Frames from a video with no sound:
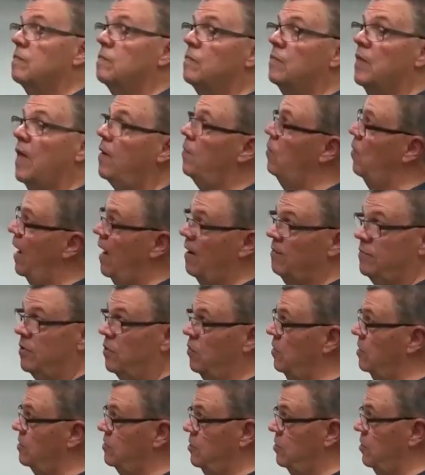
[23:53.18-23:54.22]
they will have
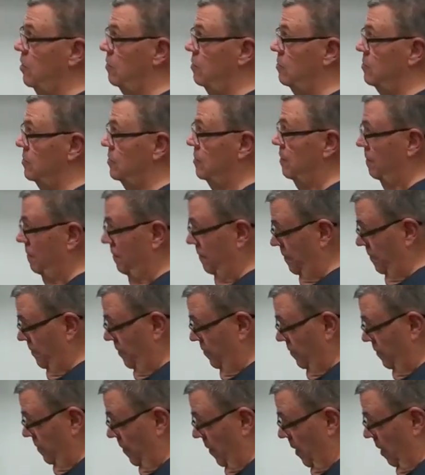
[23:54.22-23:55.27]
no excuse
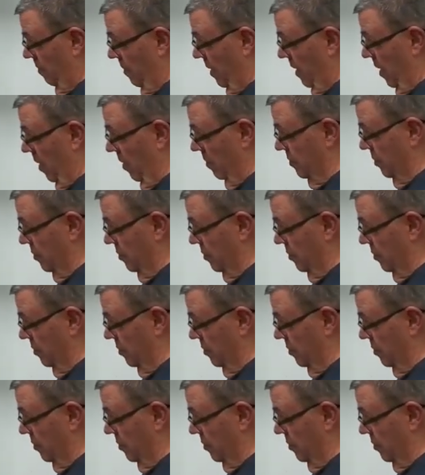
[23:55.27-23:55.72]
because